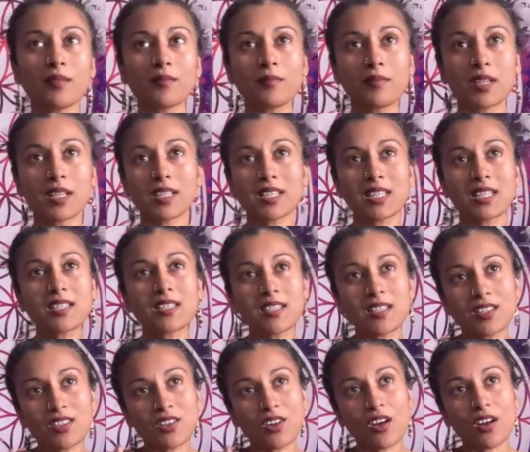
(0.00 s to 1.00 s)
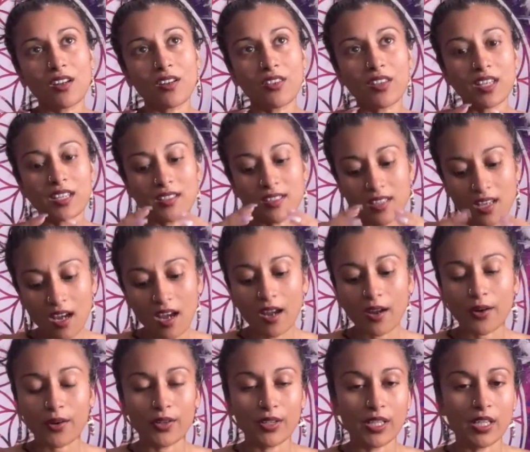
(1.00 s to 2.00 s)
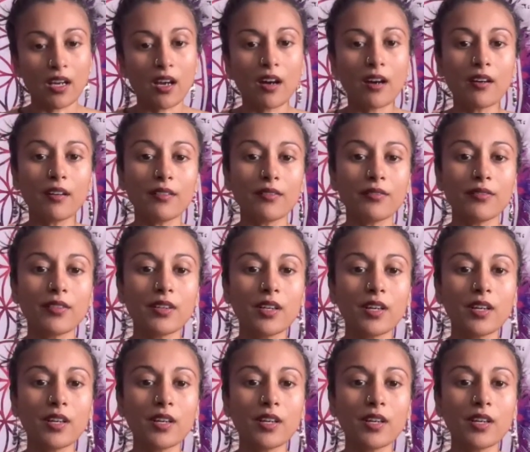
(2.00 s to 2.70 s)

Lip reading: because this is not the entirety of